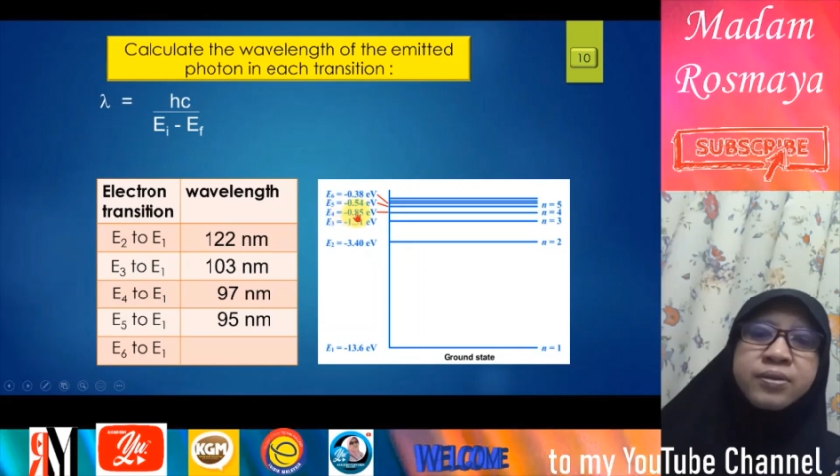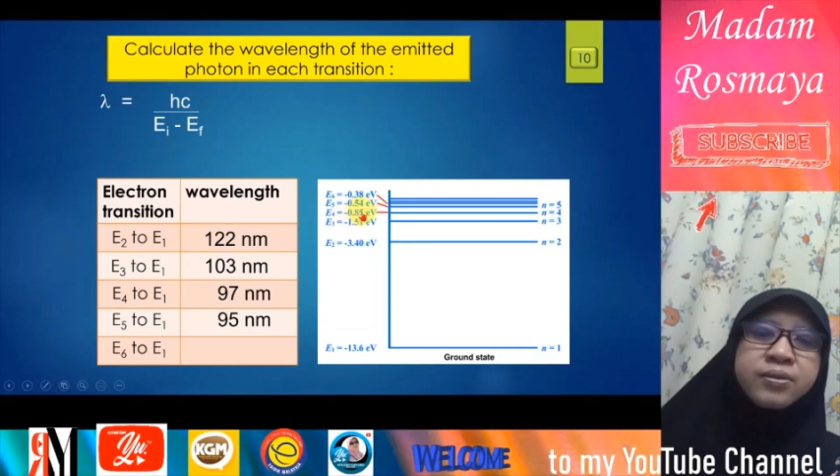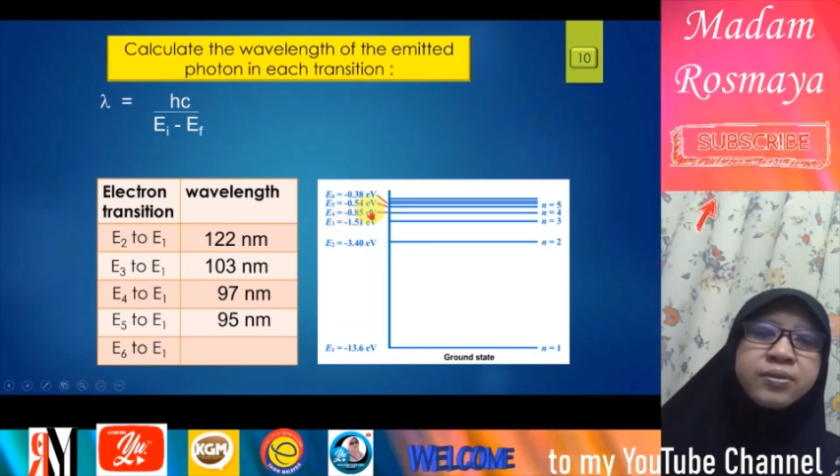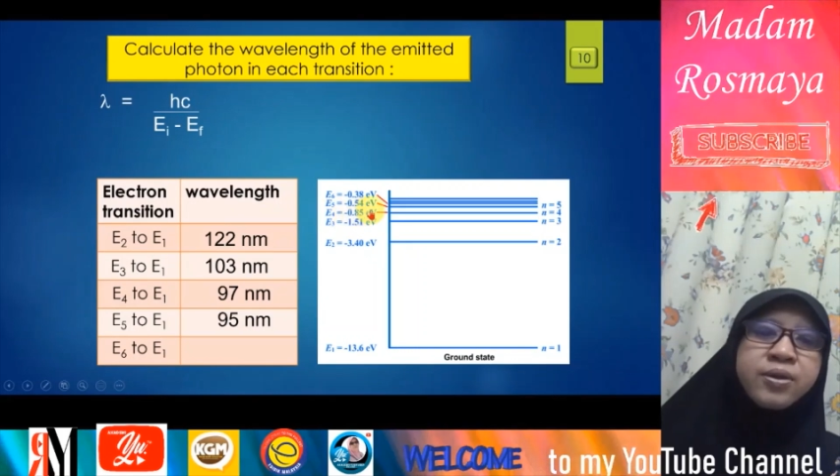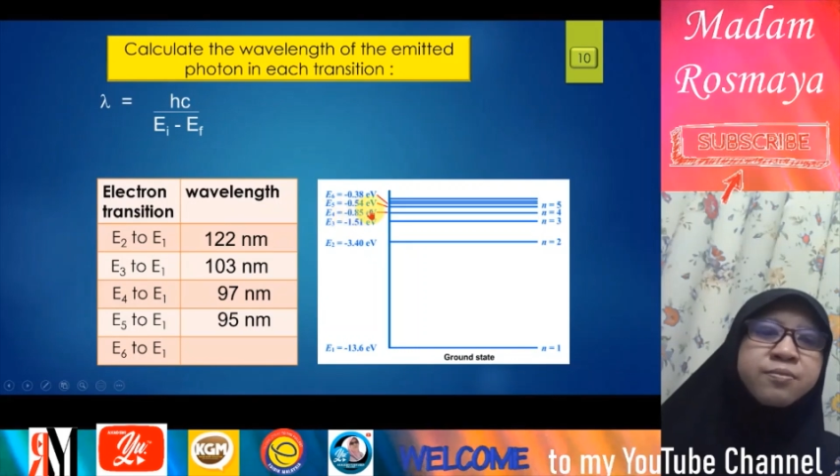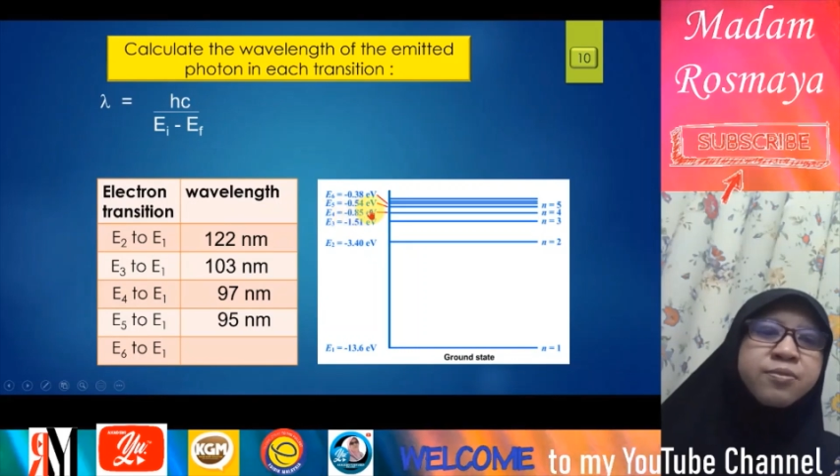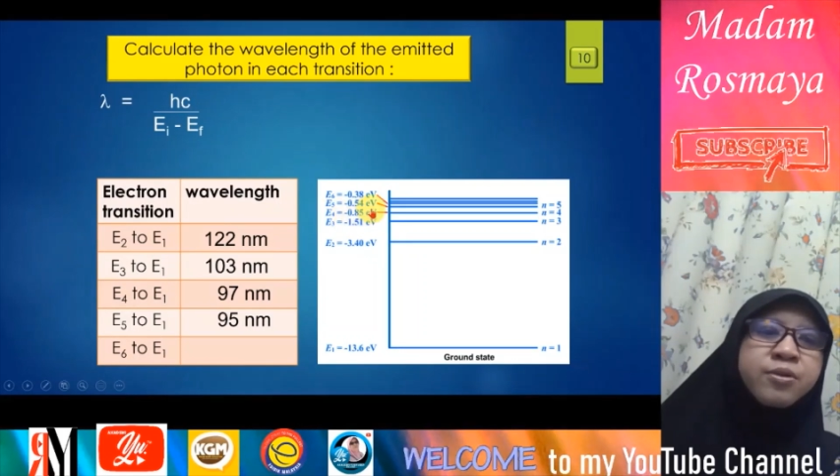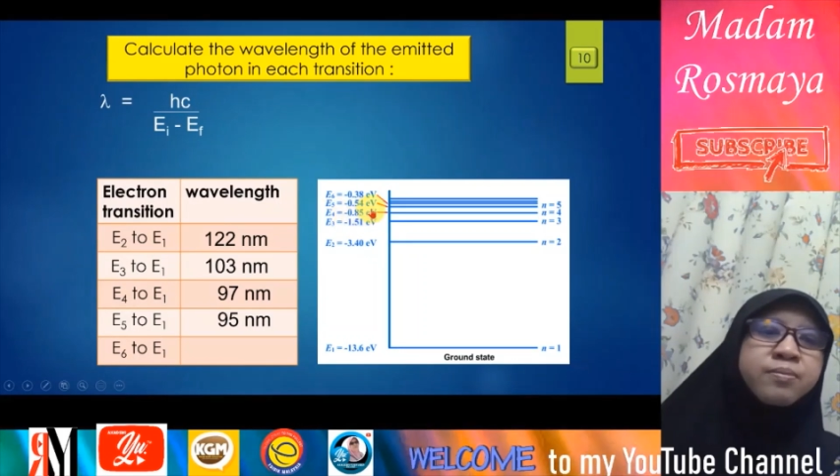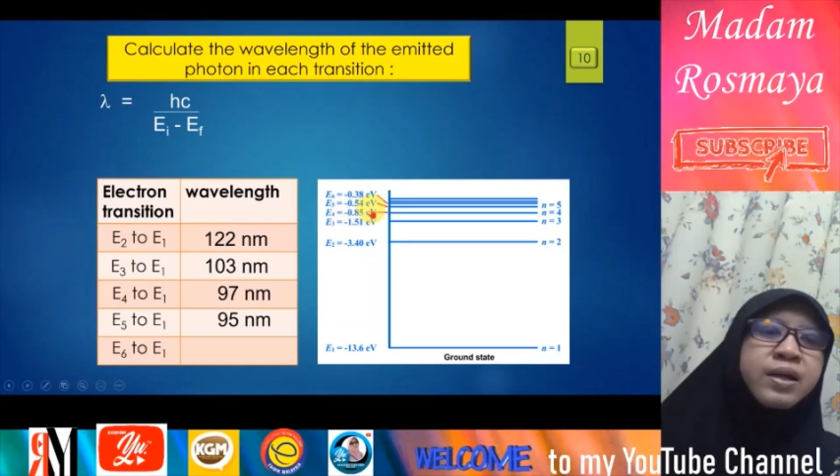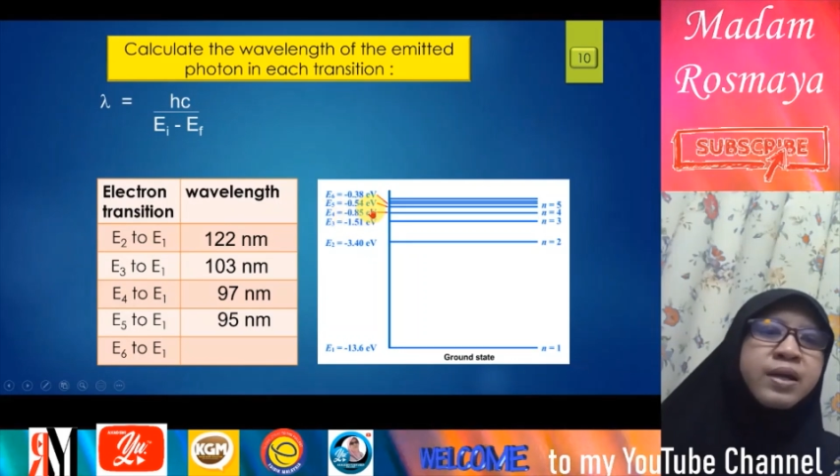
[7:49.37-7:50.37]
drop
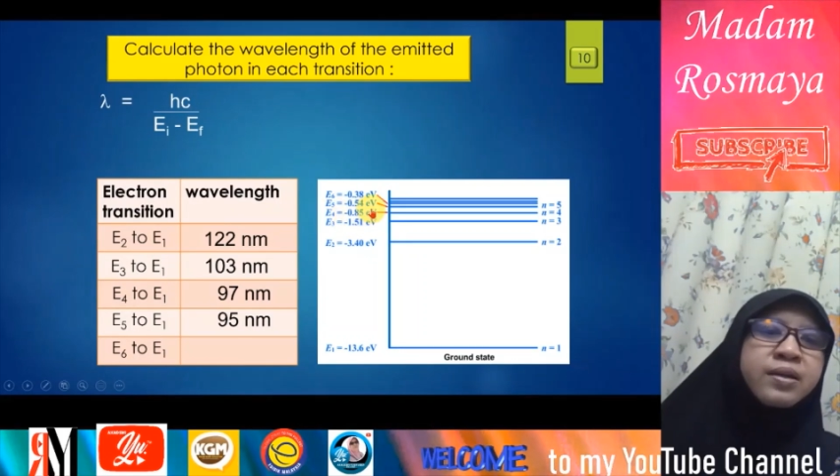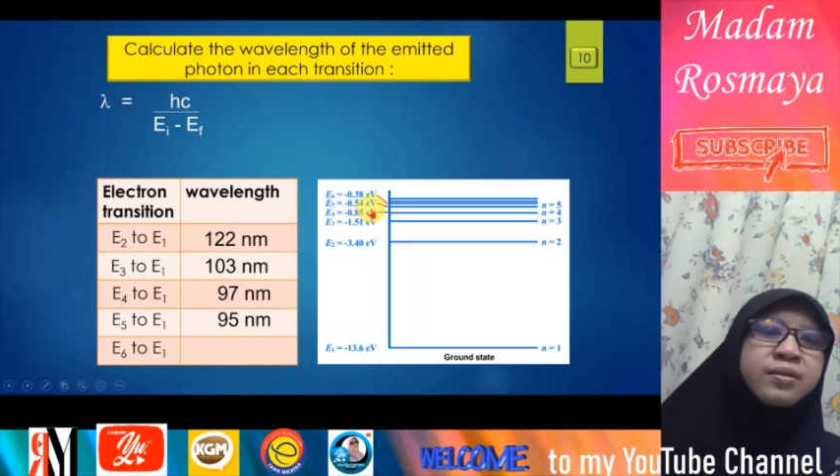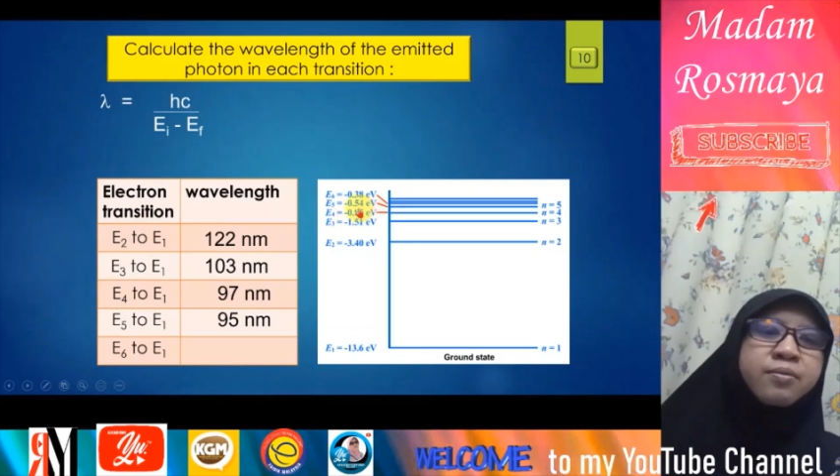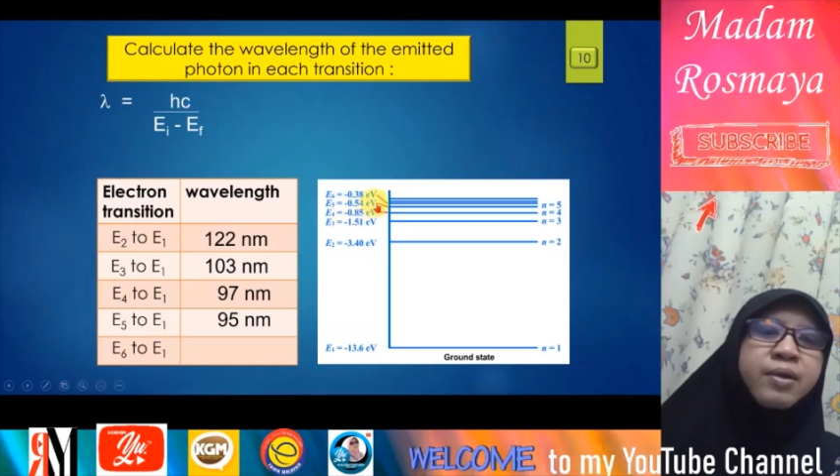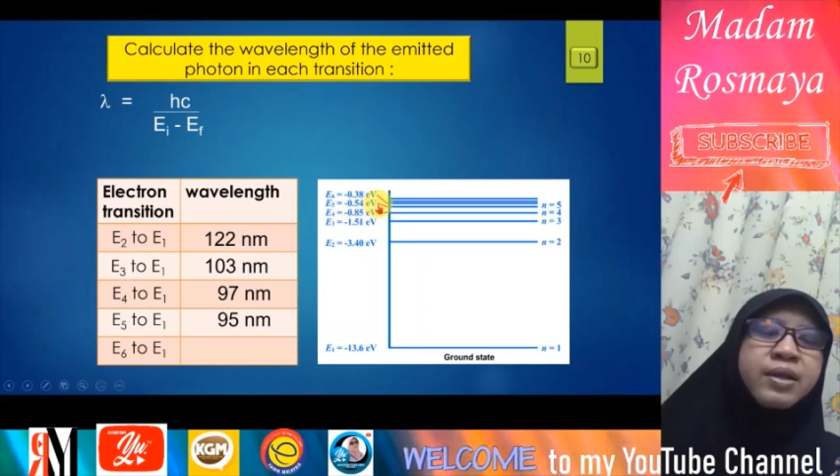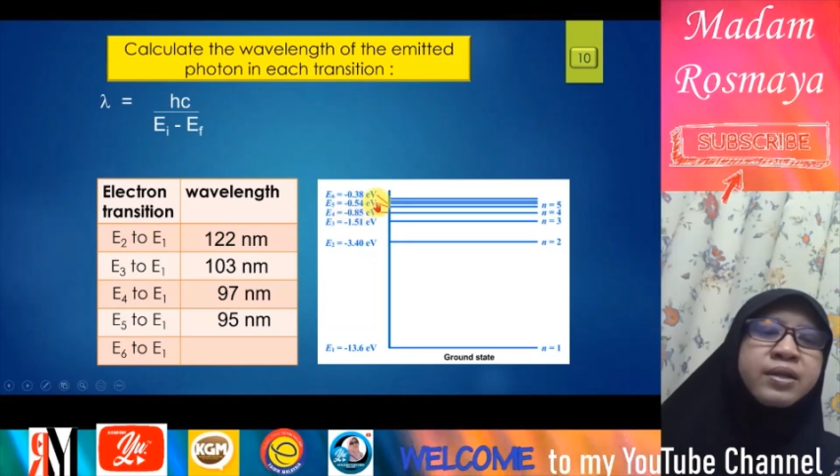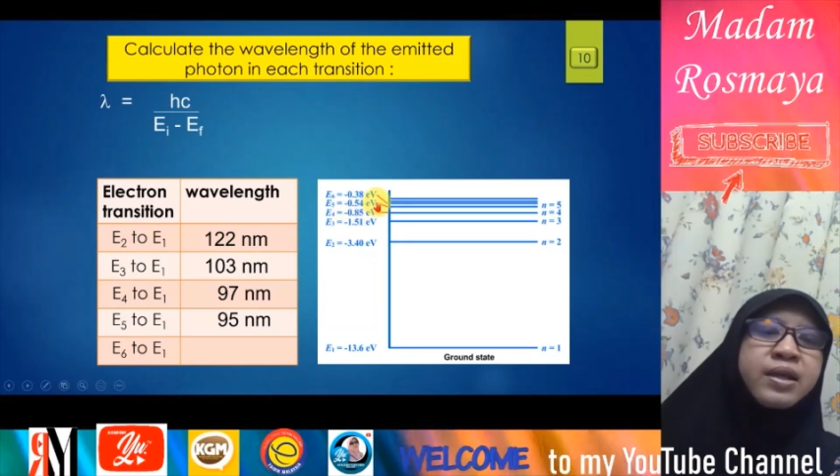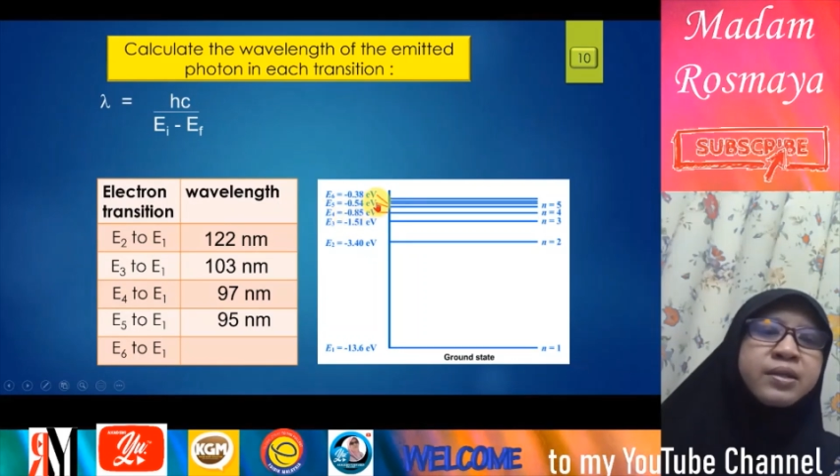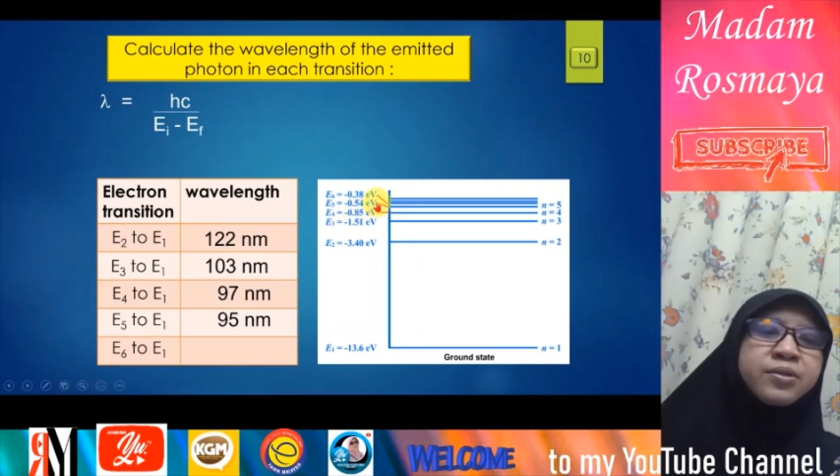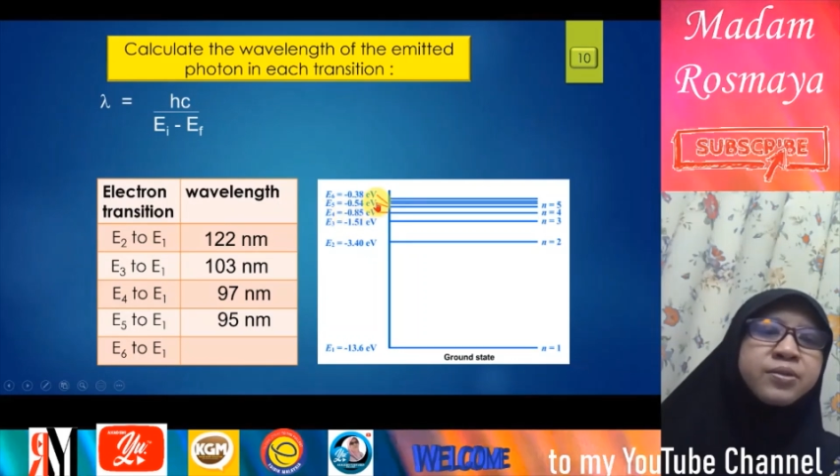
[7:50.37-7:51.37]
from, and when the
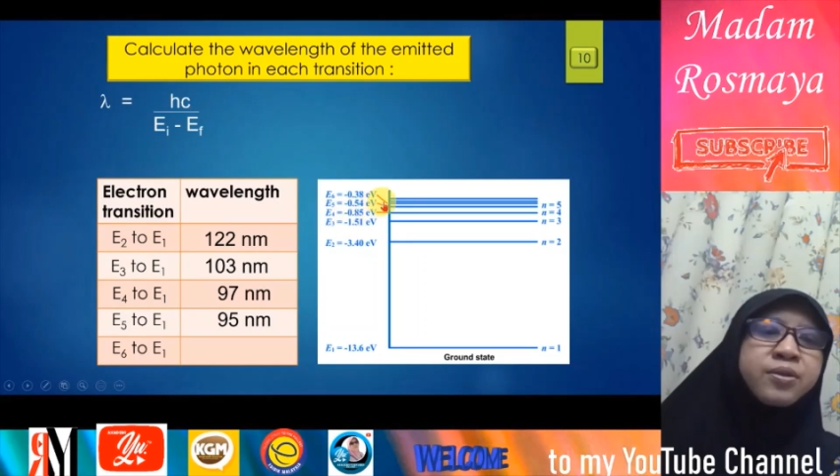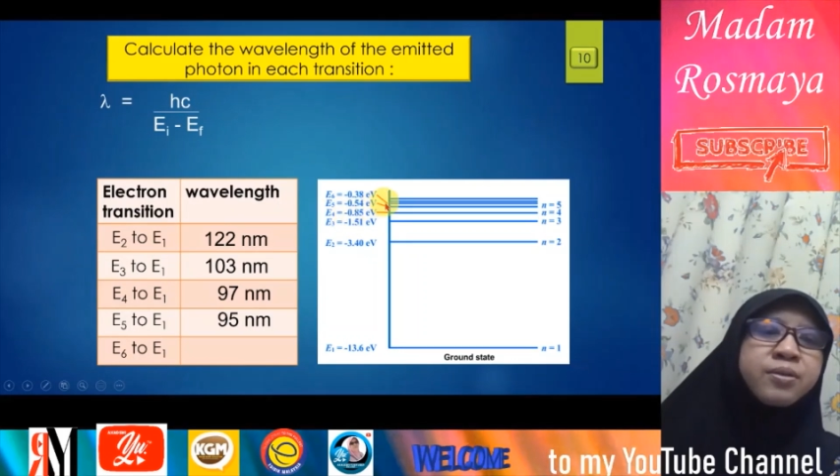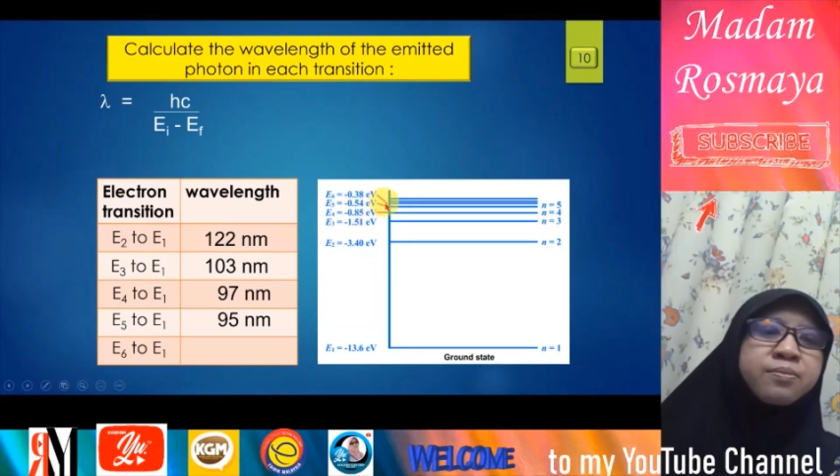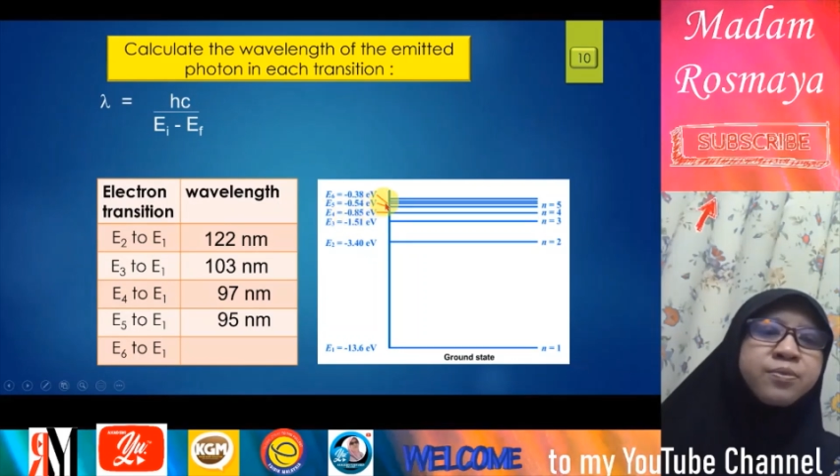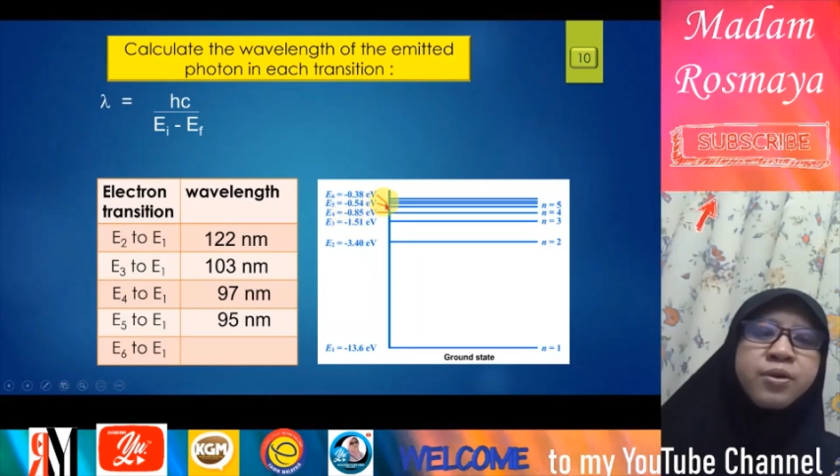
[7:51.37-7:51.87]
electron drop